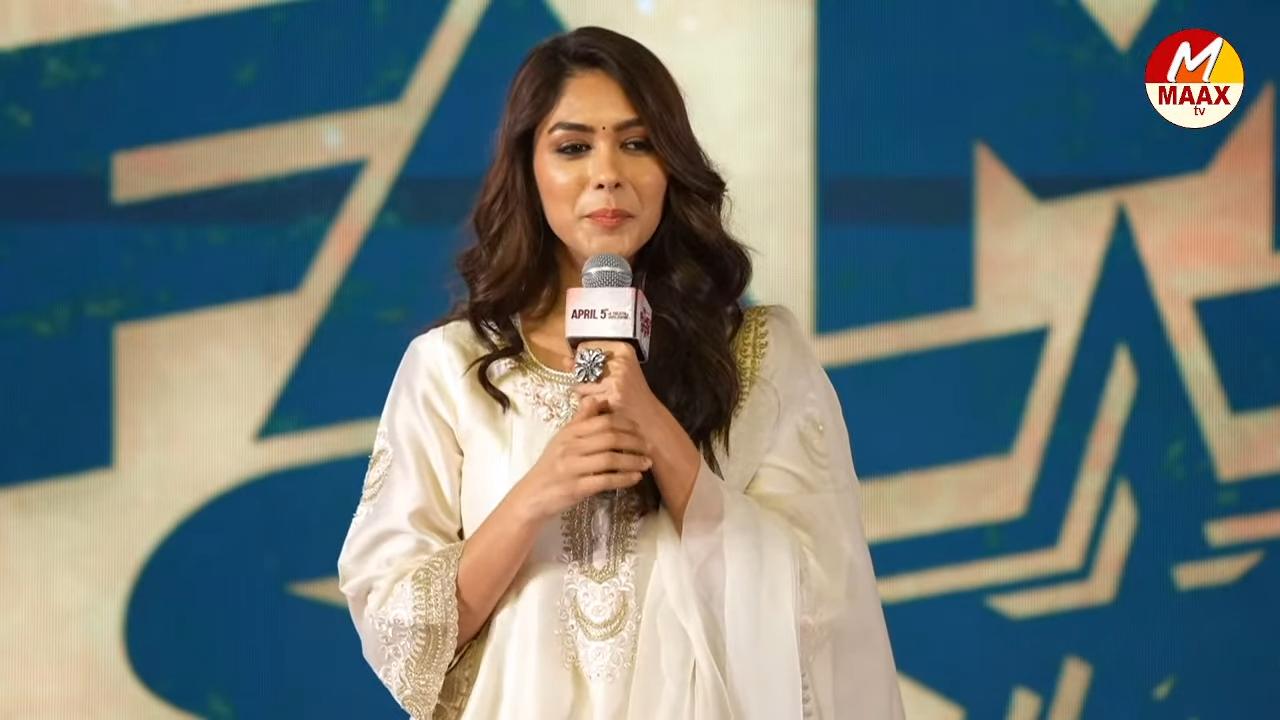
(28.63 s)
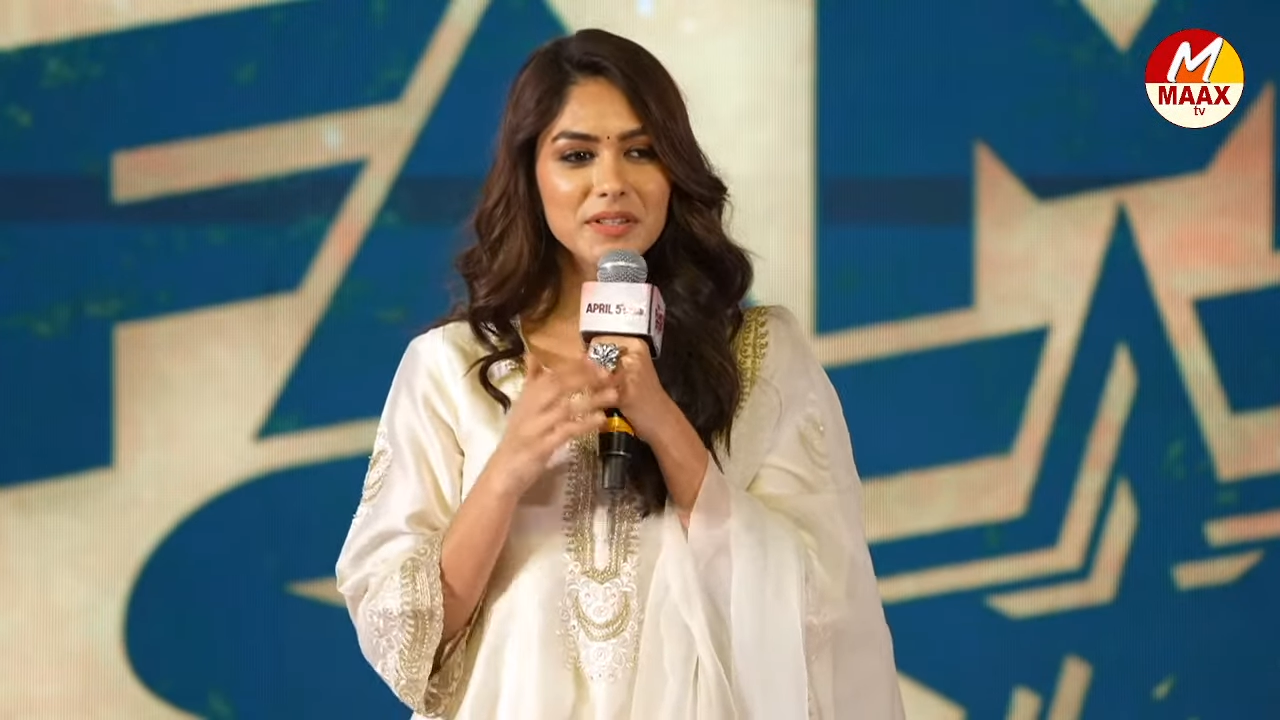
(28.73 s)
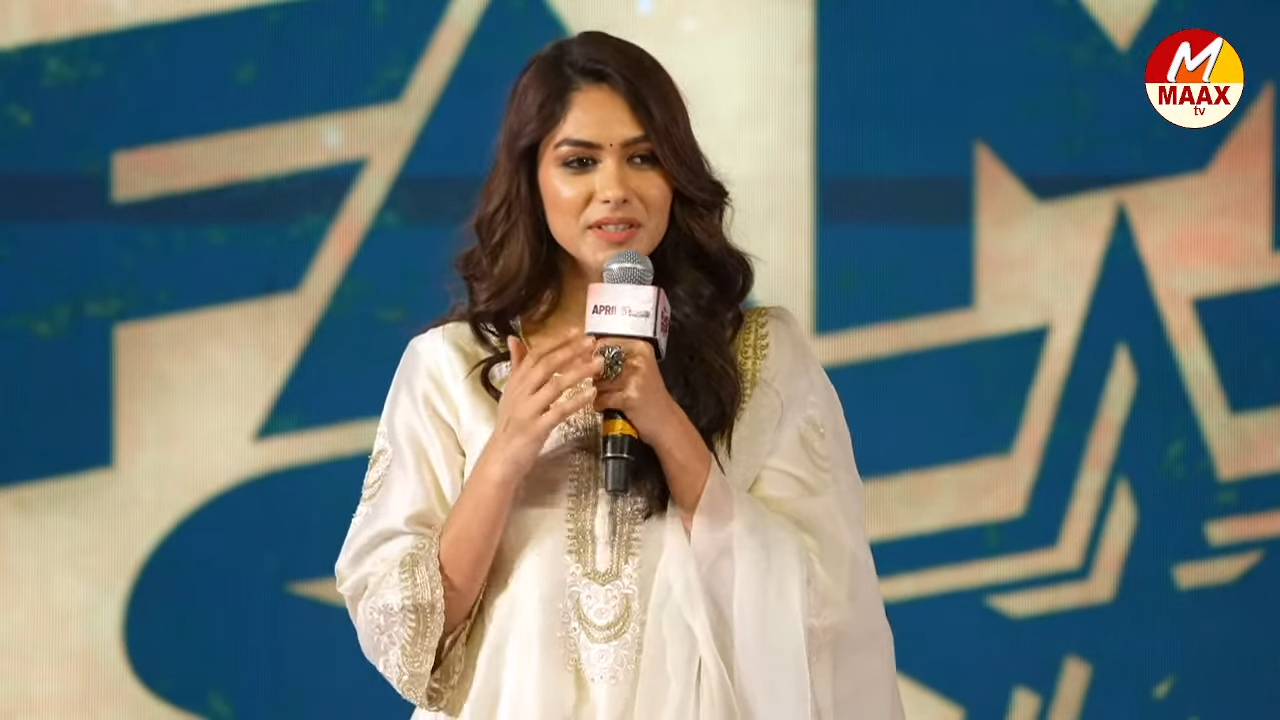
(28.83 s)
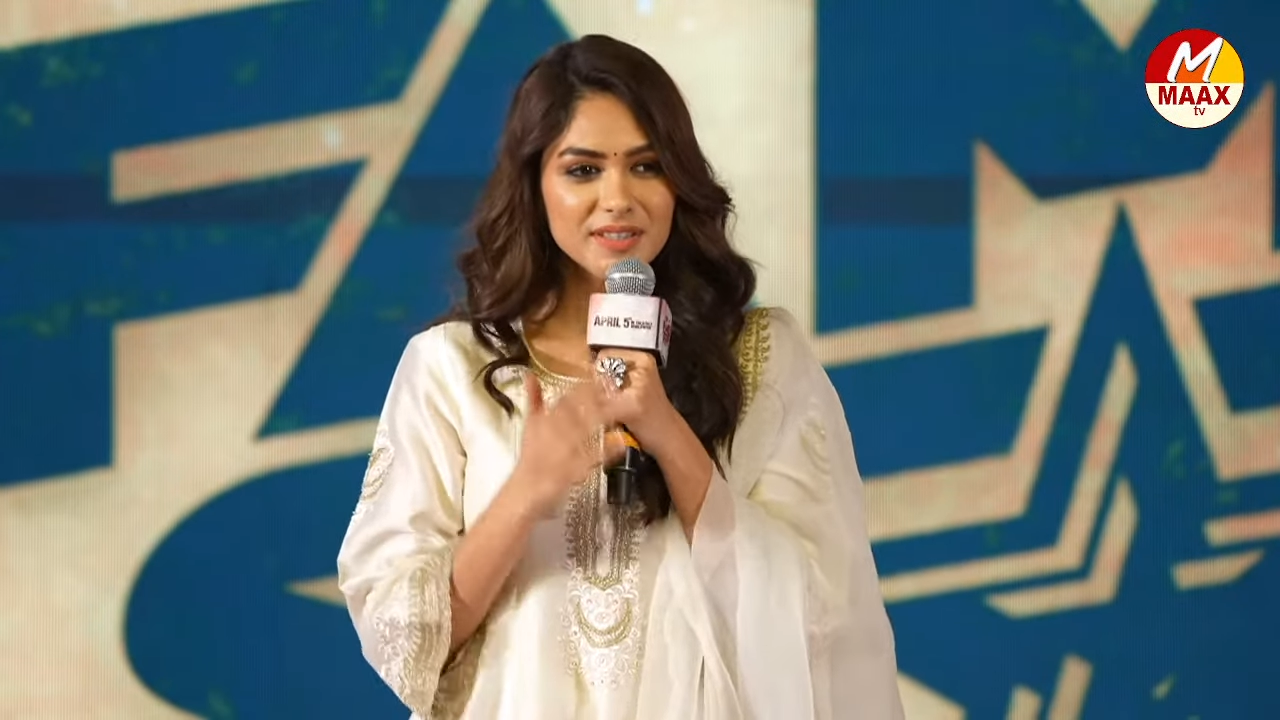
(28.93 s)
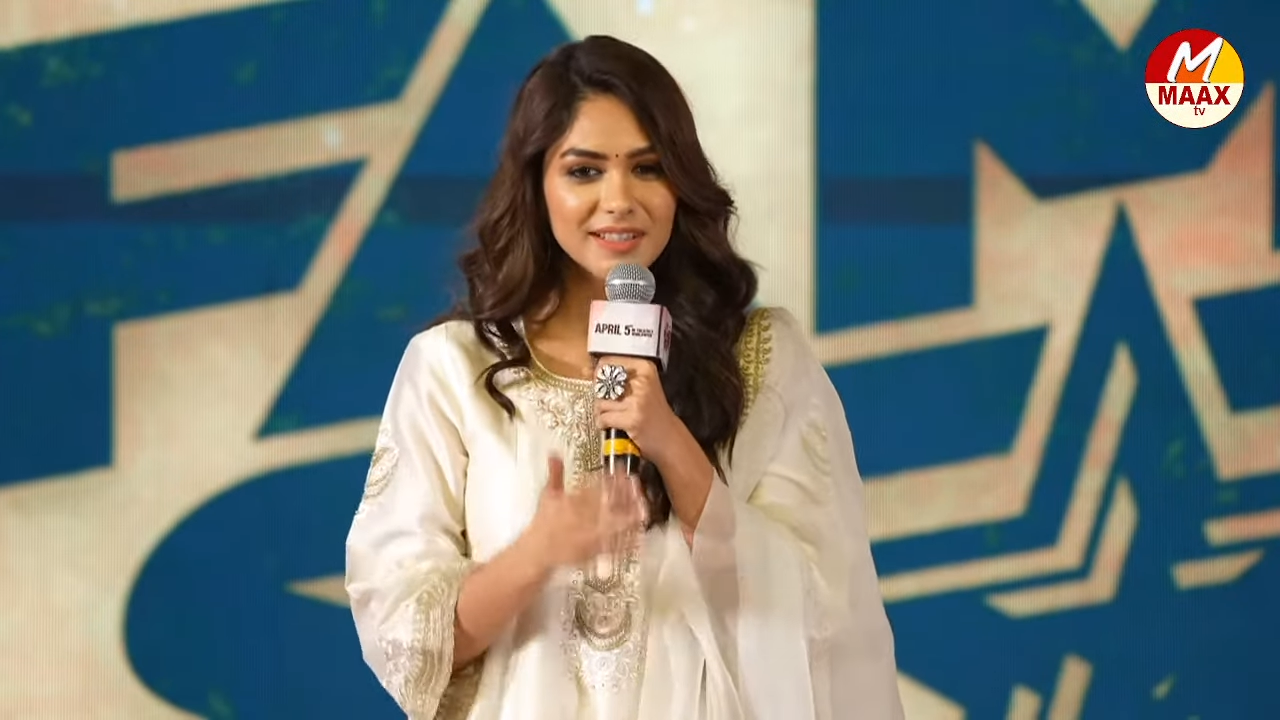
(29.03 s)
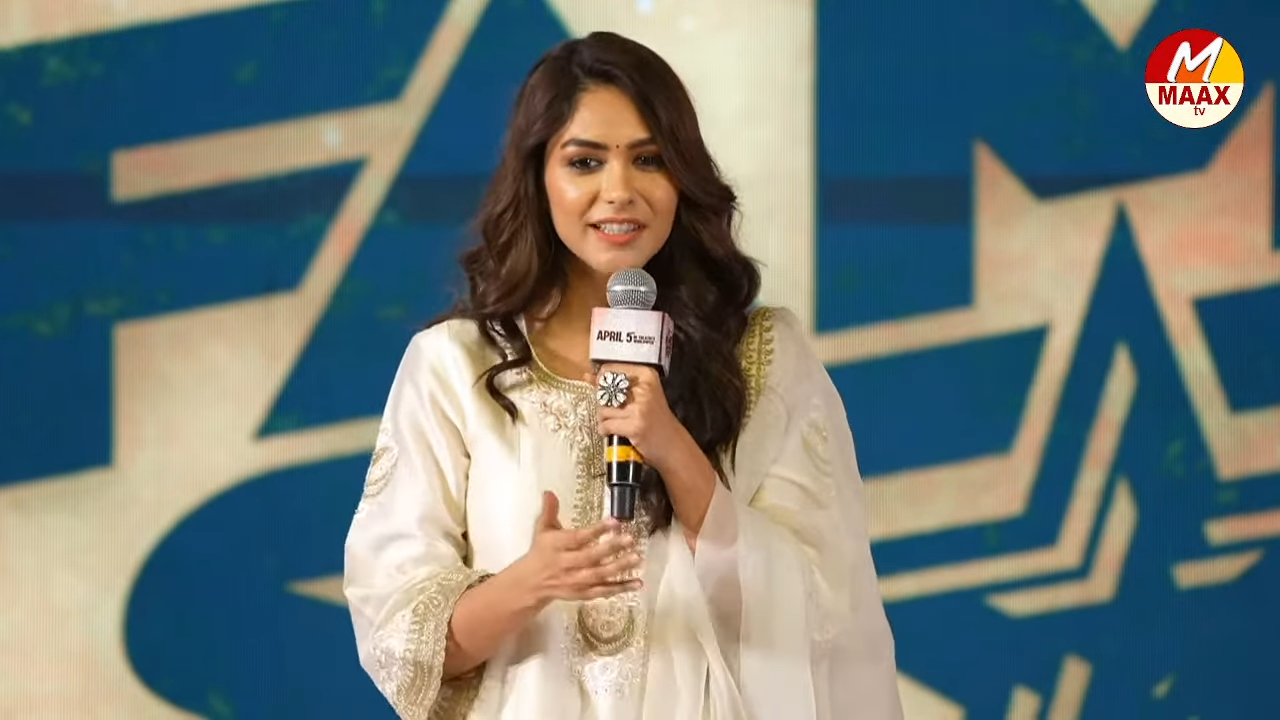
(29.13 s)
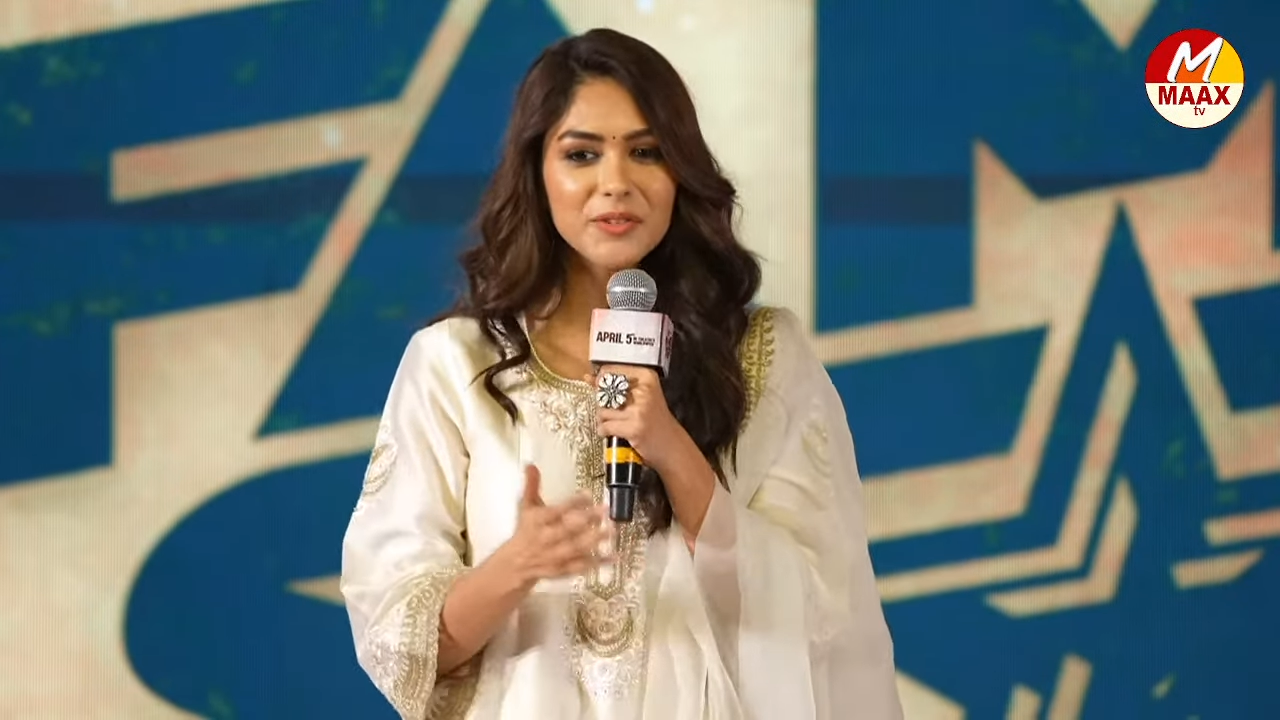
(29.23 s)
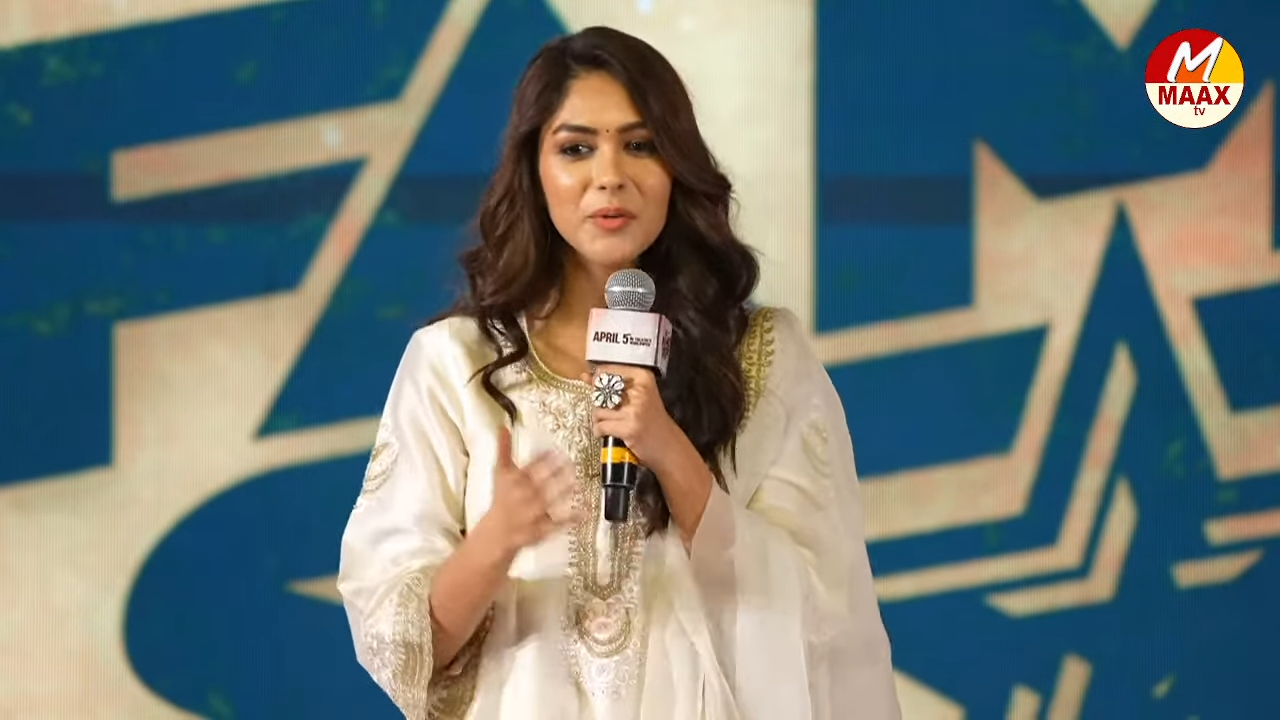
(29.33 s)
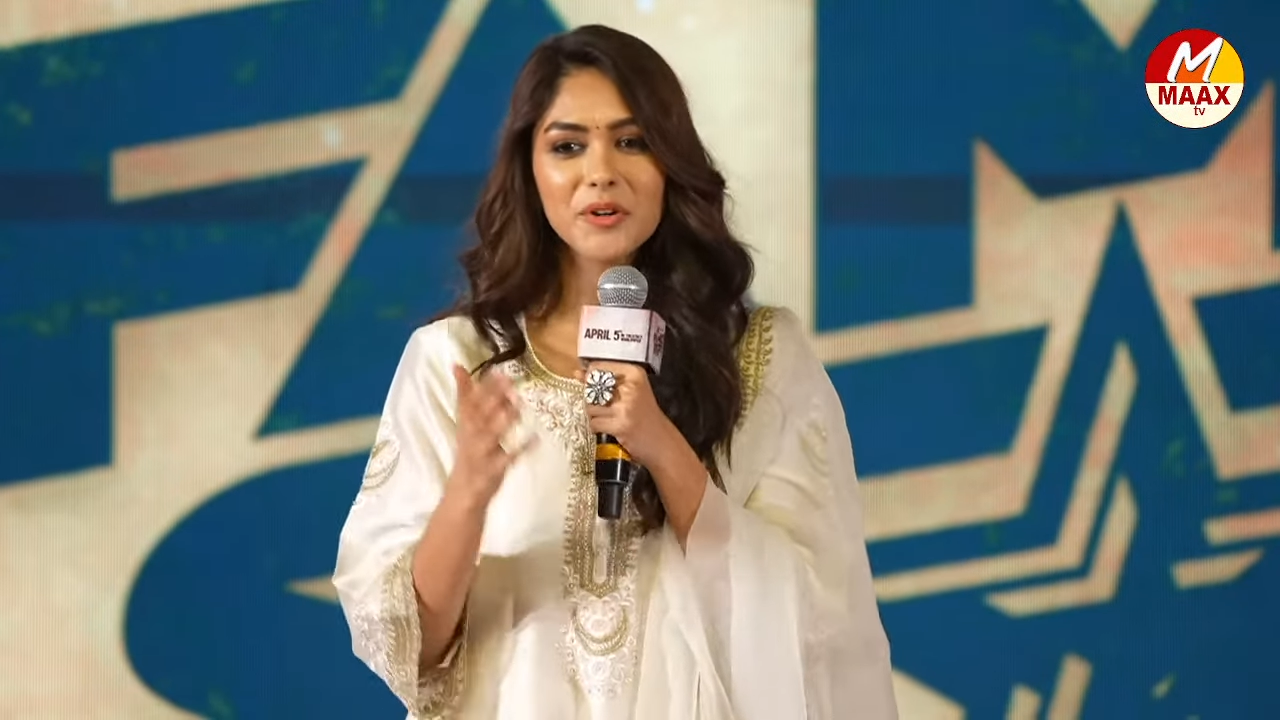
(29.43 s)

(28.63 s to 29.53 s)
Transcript: personally